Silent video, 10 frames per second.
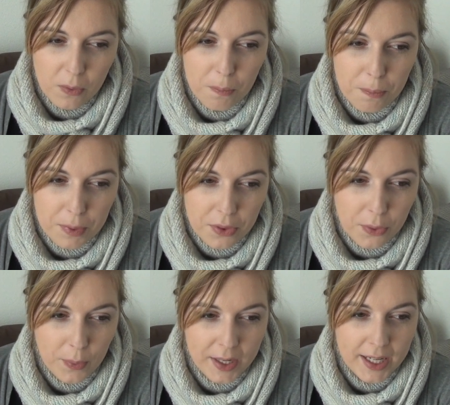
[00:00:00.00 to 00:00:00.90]
But
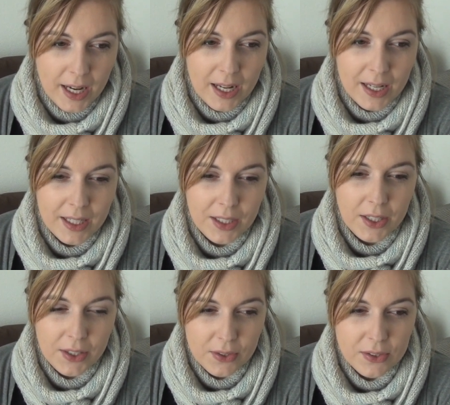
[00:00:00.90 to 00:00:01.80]
the way I
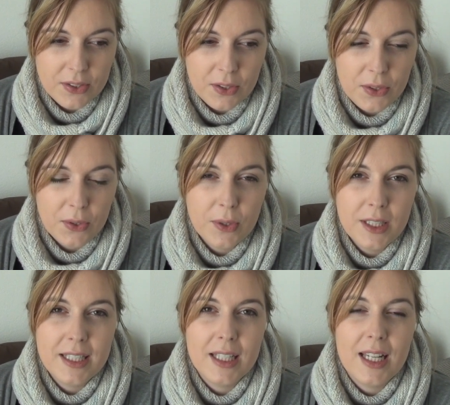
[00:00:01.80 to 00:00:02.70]
used to do
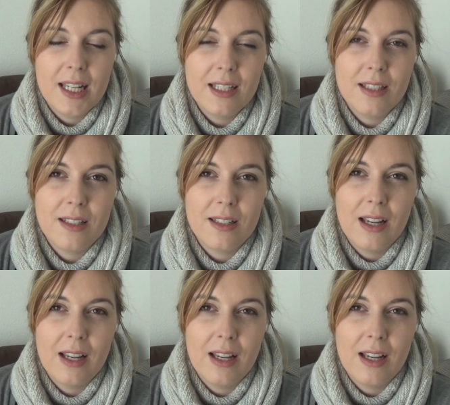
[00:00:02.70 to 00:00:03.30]
it is